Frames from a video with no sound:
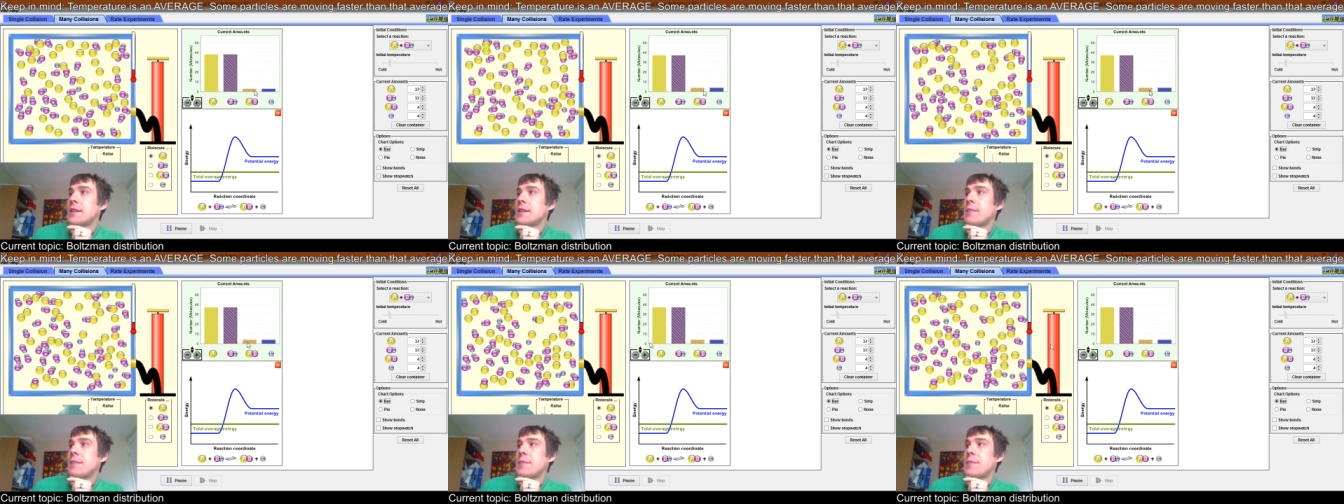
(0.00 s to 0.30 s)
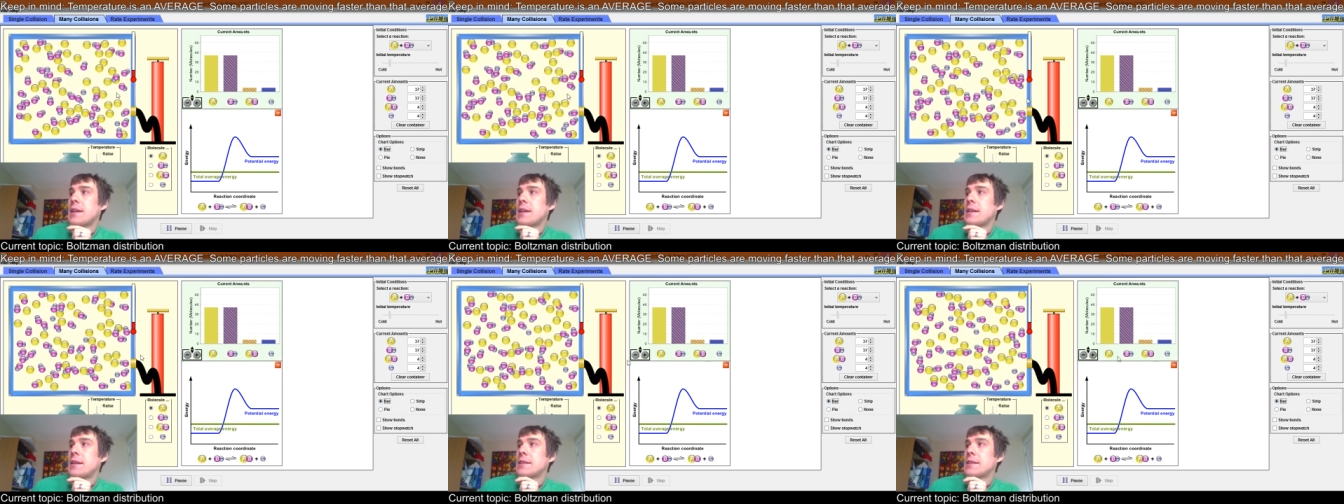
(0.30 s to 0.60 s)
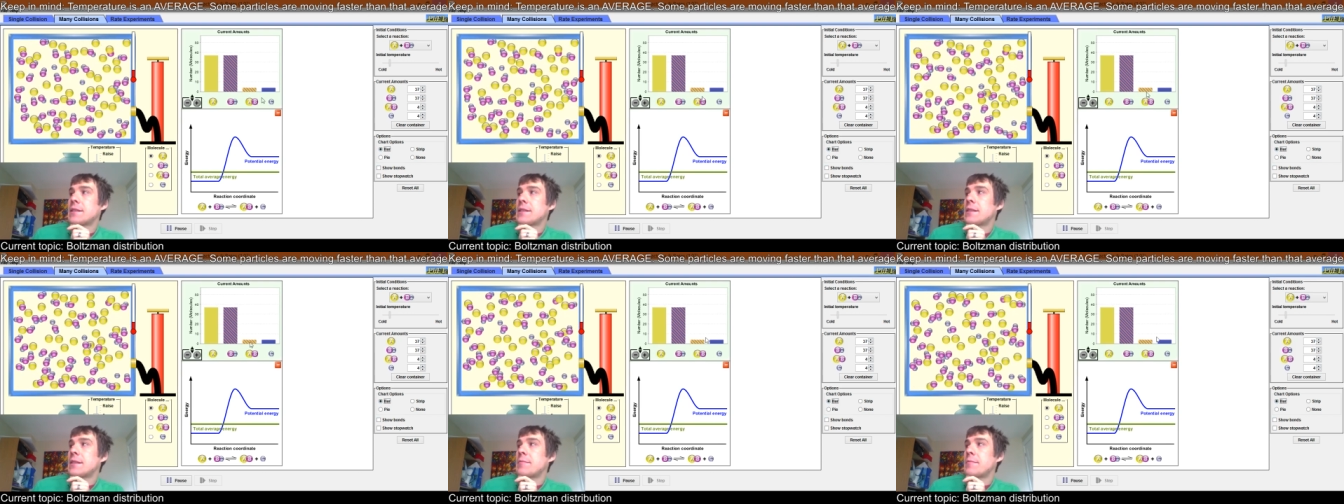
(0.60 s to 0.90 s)
I am getting
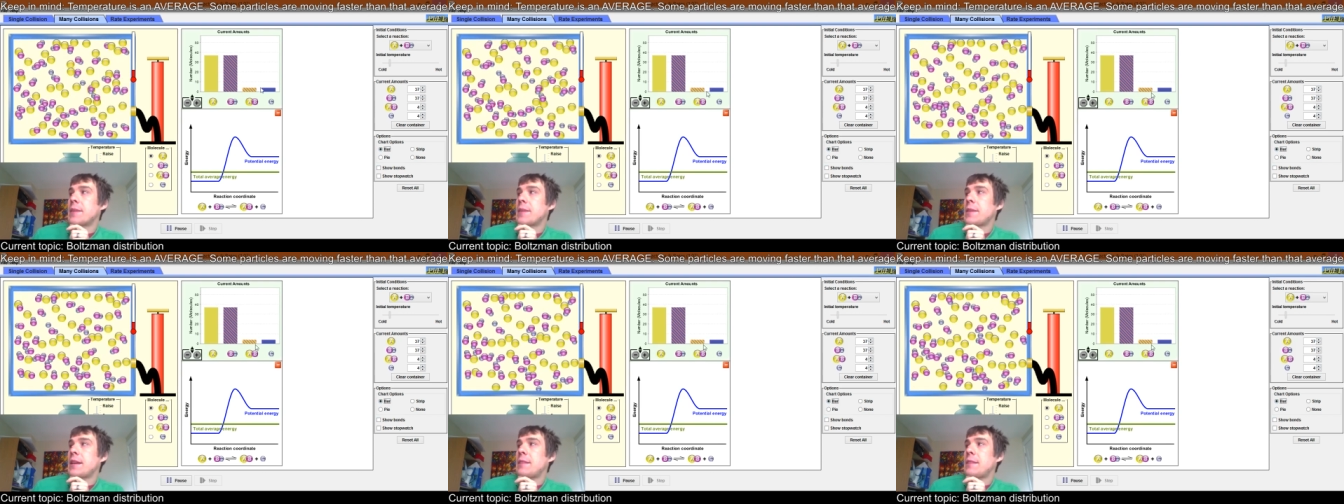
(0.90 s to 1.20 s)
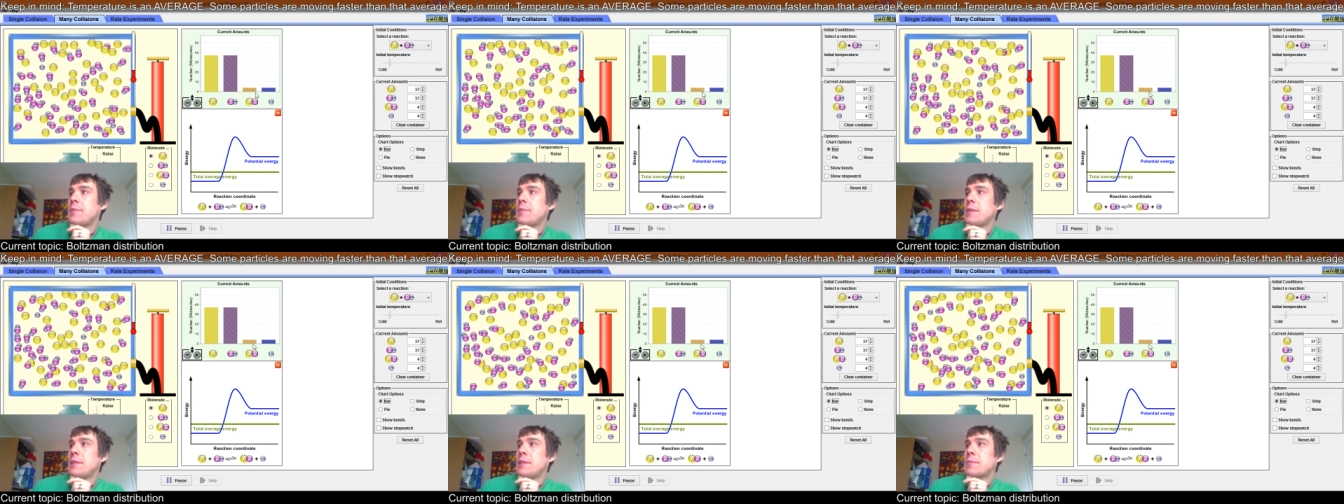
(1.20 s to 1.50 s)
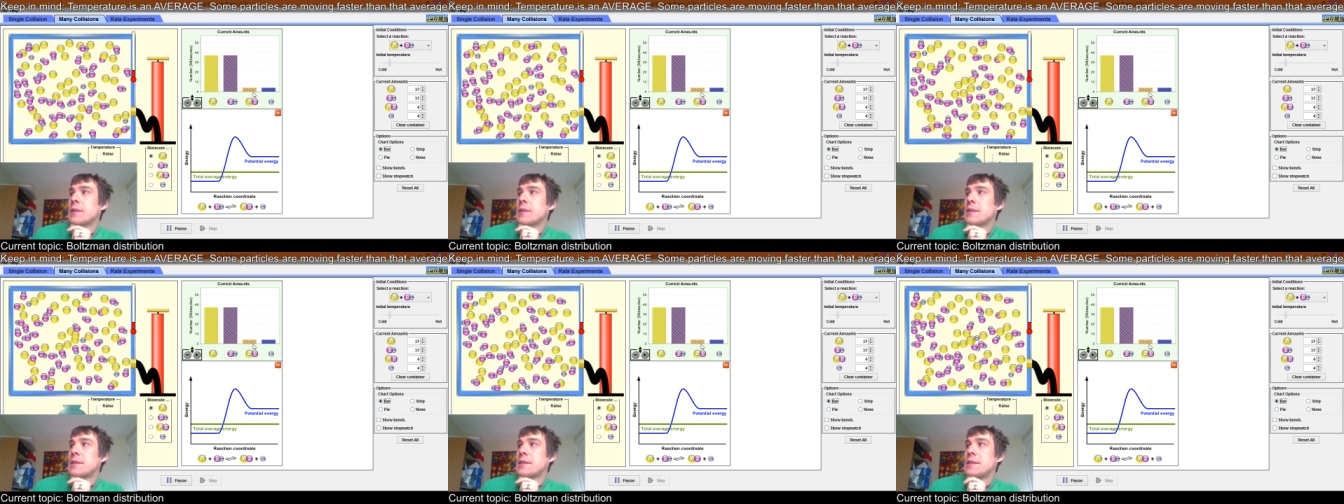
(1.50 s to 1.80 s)
some AB
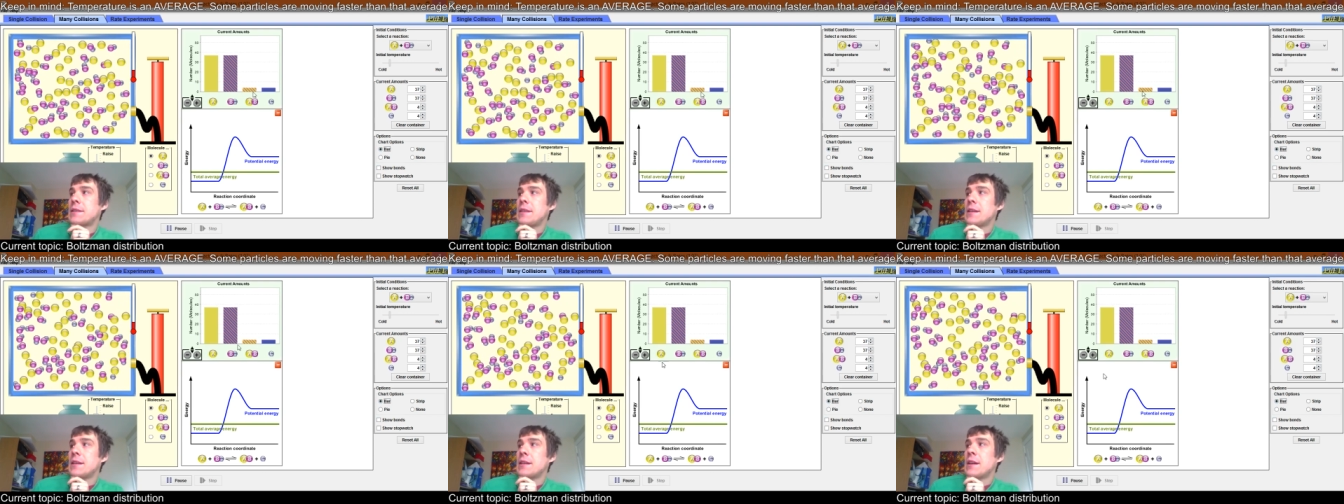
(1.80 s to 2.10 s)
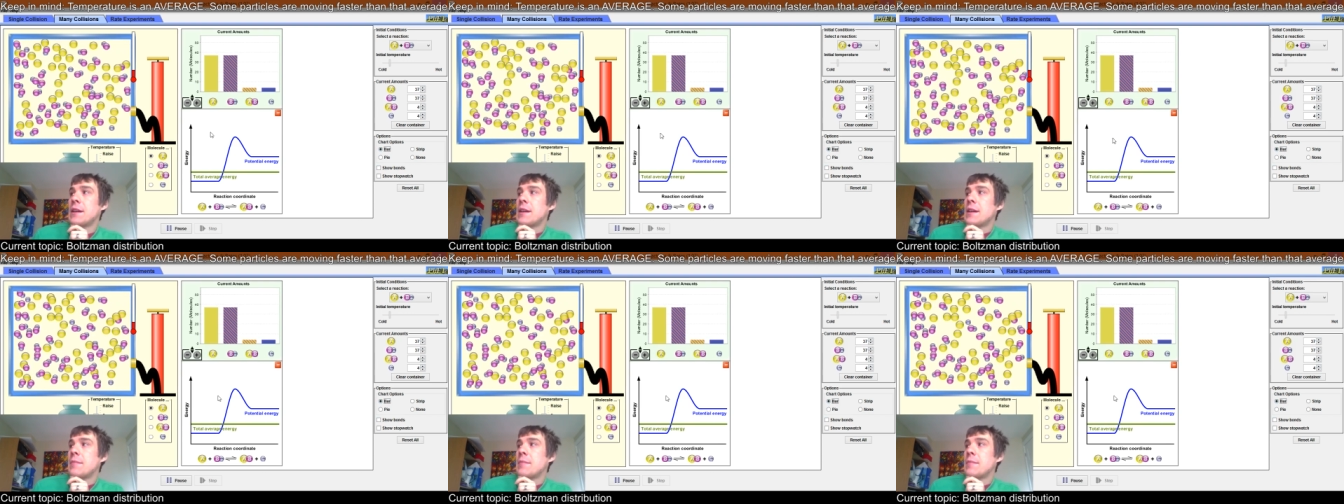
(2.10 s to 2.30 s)
plus C,